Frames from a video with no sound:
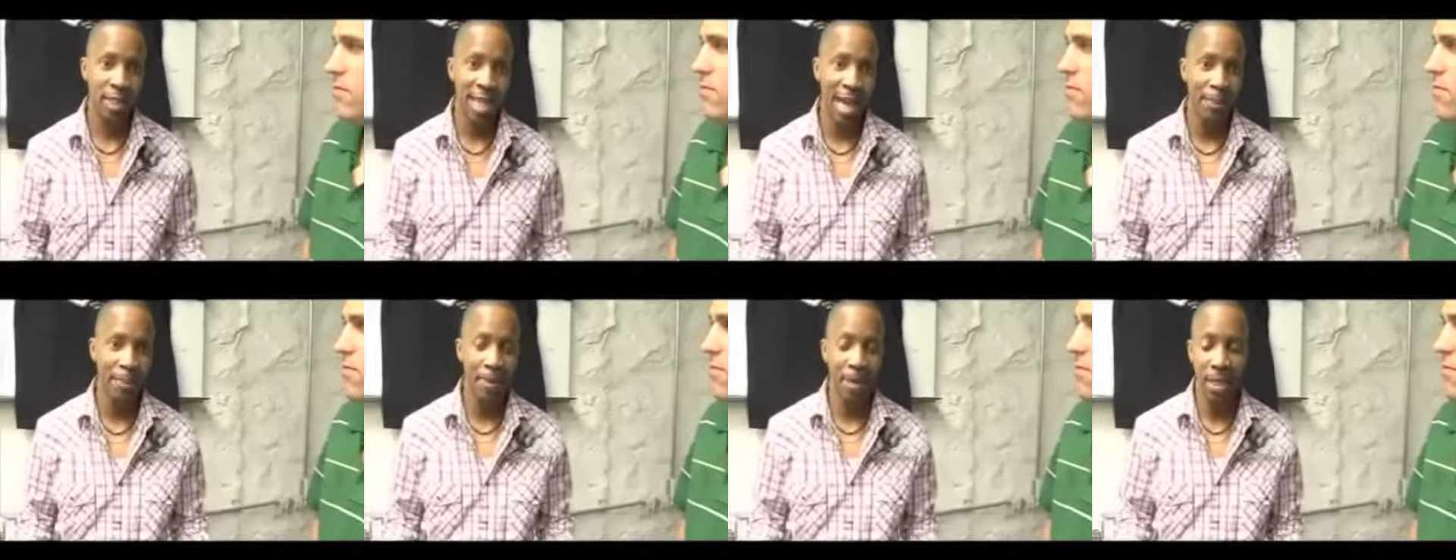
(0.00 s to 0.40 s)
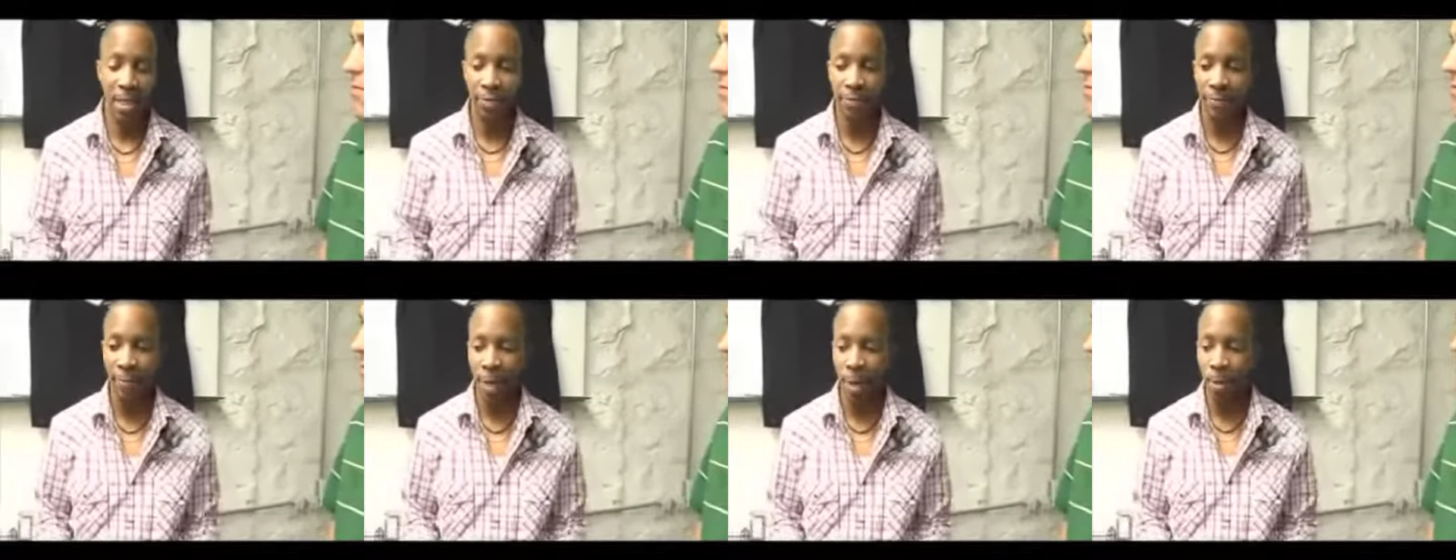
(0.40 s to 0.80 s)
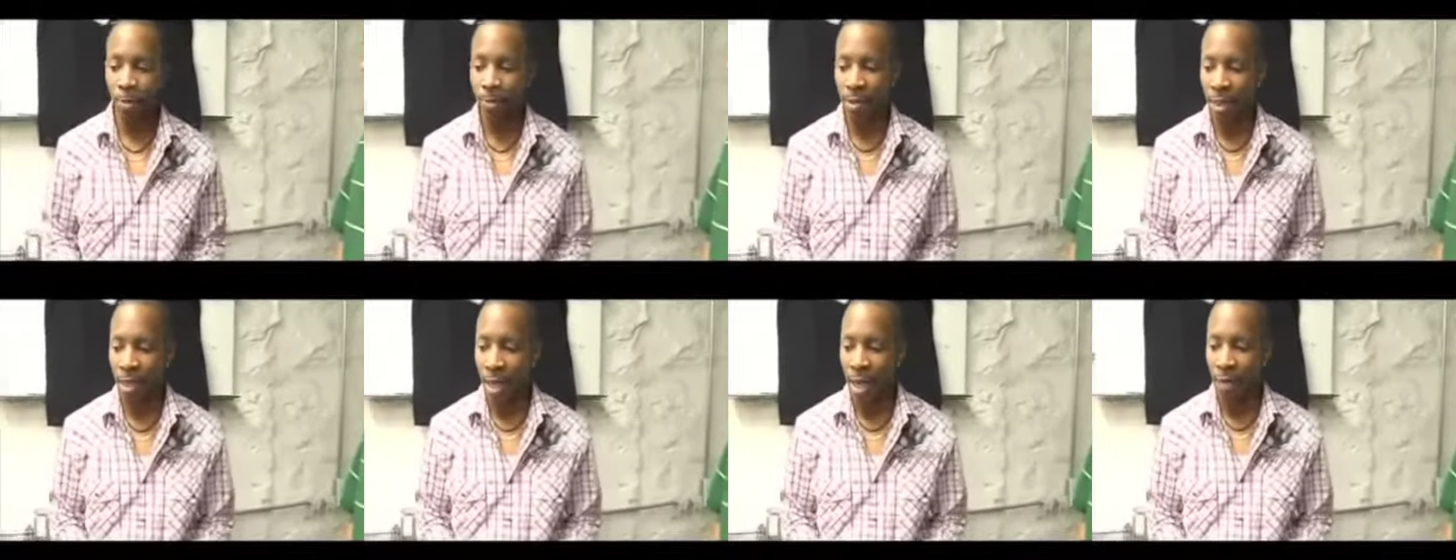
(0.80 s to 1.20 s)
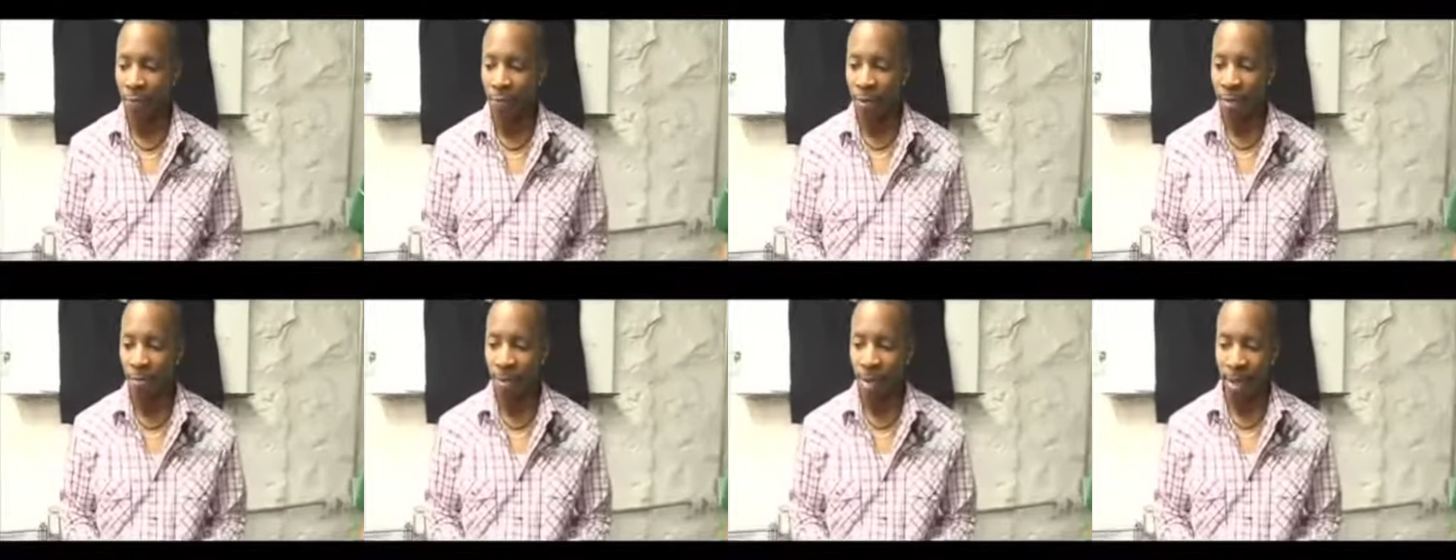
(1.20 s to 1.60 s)
Japanese films, a lot
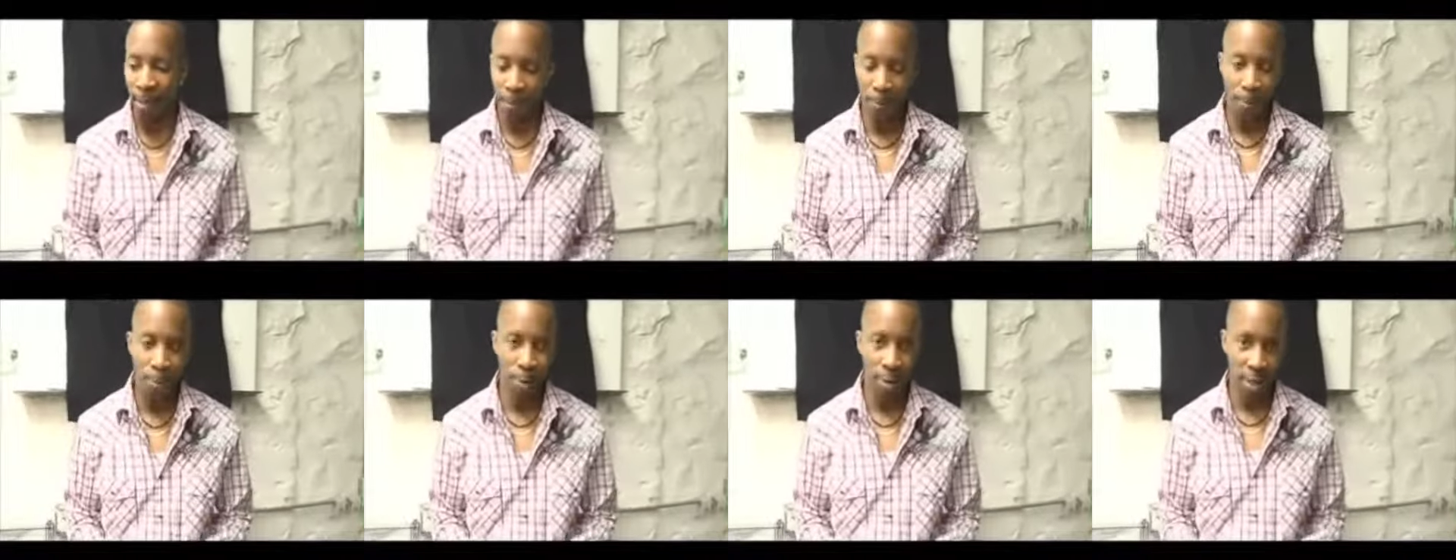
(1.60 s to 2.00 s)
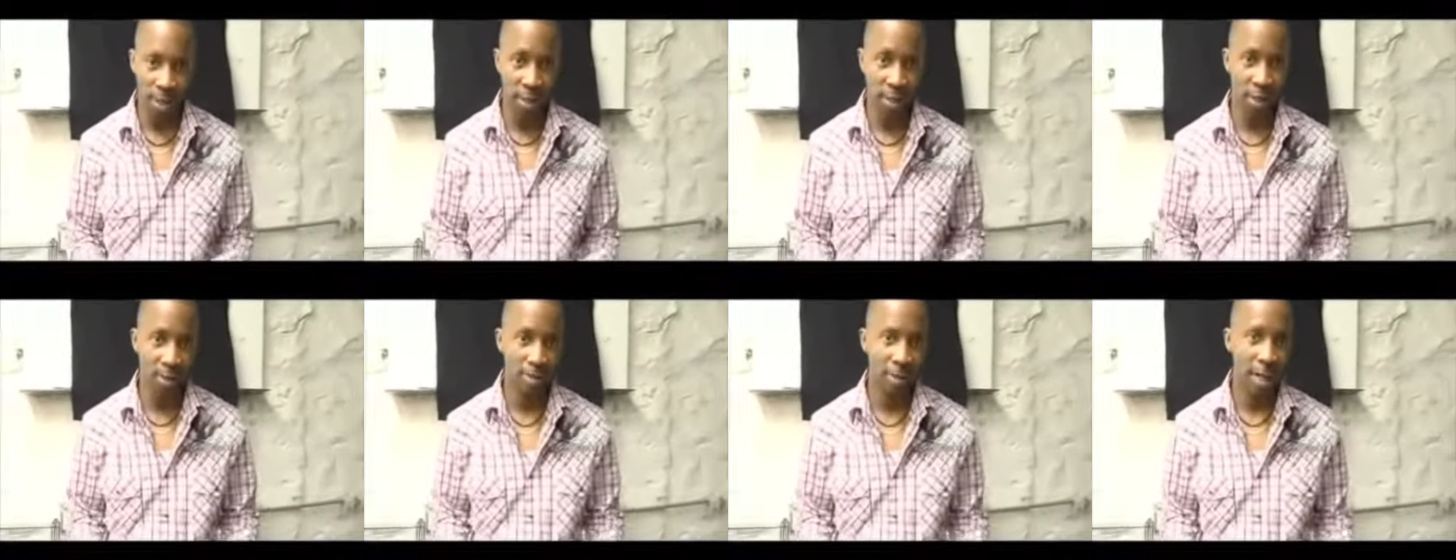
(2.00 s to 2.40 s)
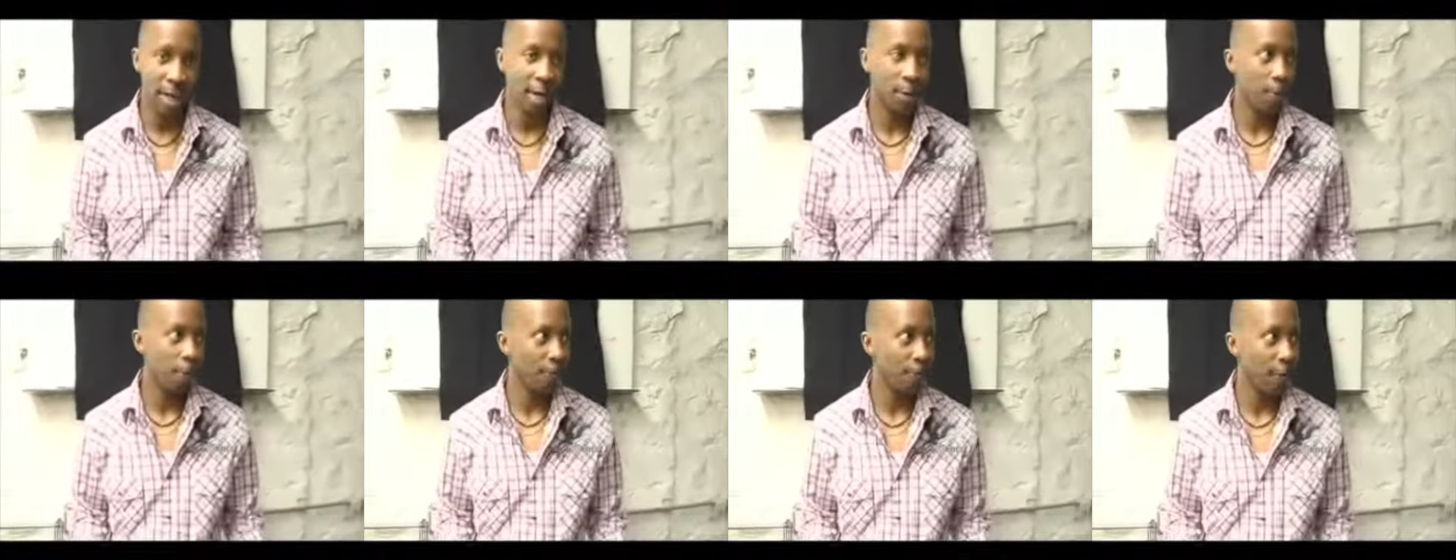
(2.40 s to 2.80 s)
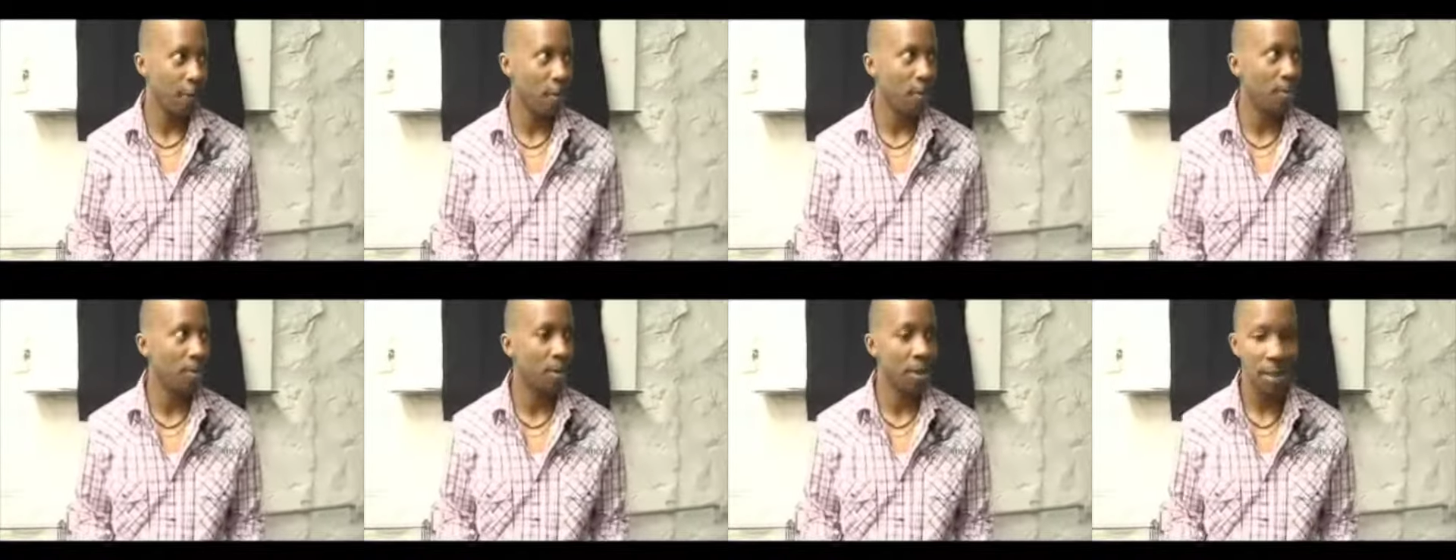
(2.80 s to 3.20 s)
of them imported subtitle
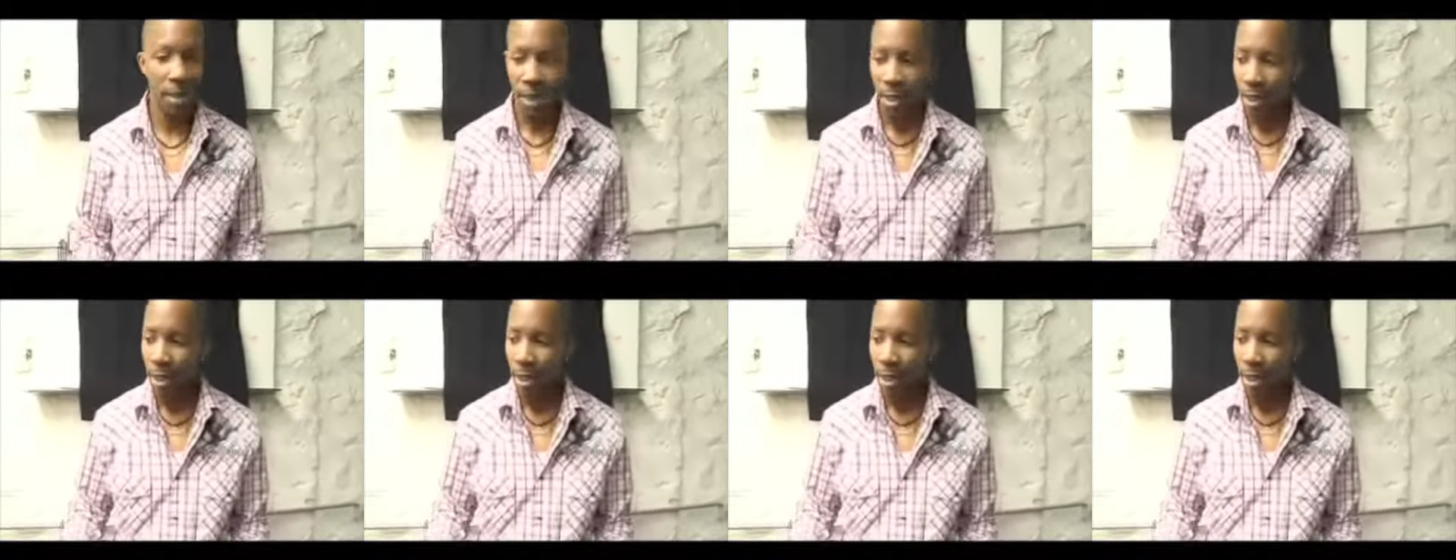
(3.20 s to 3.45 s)
films,